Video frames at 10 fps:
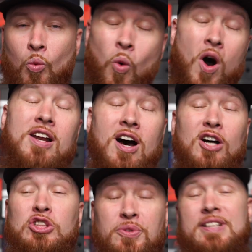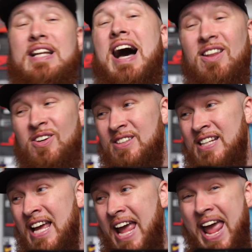
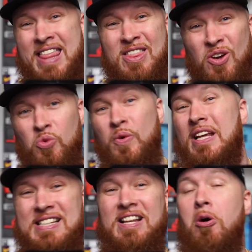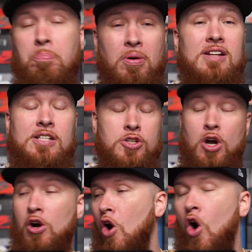$100, and the resale prices
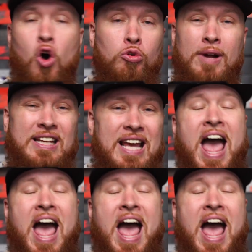are already